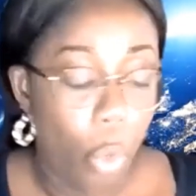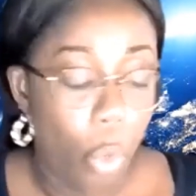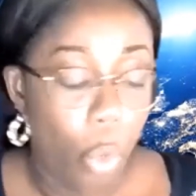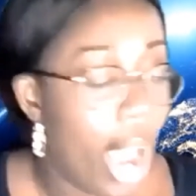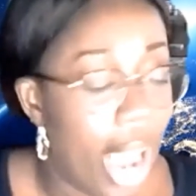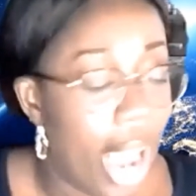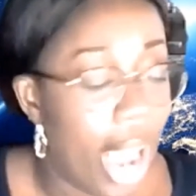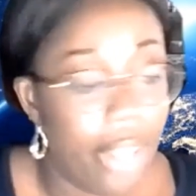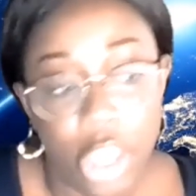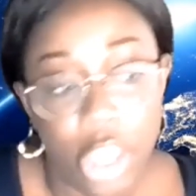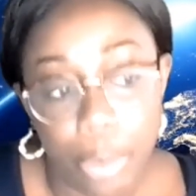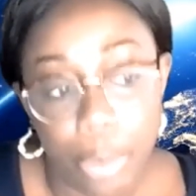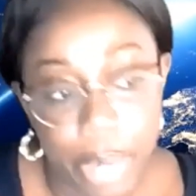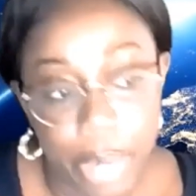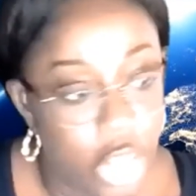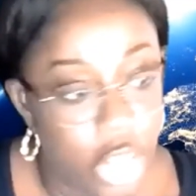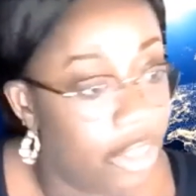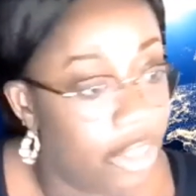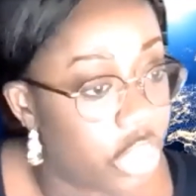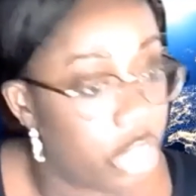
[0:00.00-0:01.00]
how they'll be
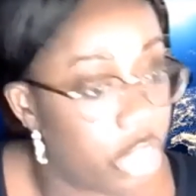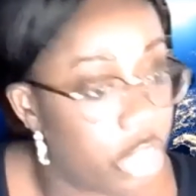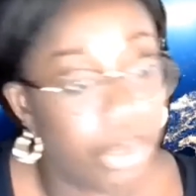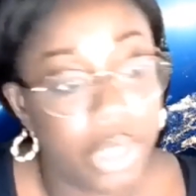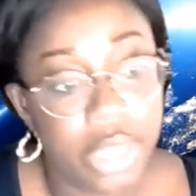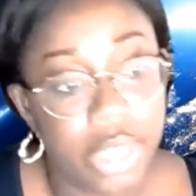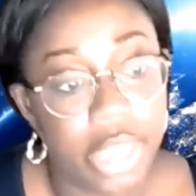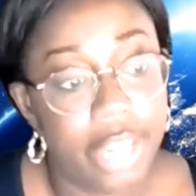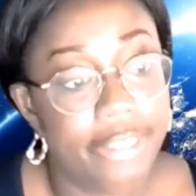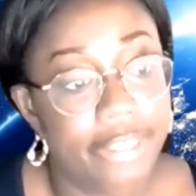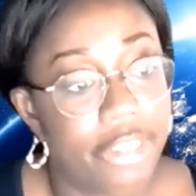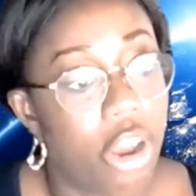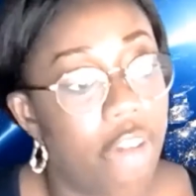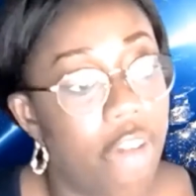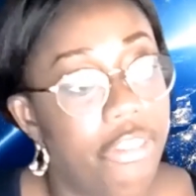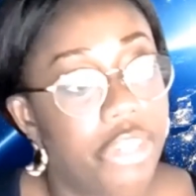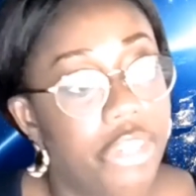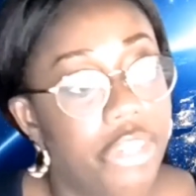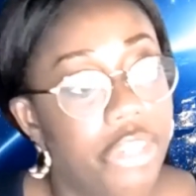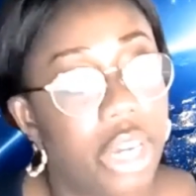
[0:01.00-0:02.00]
judged and perceived after,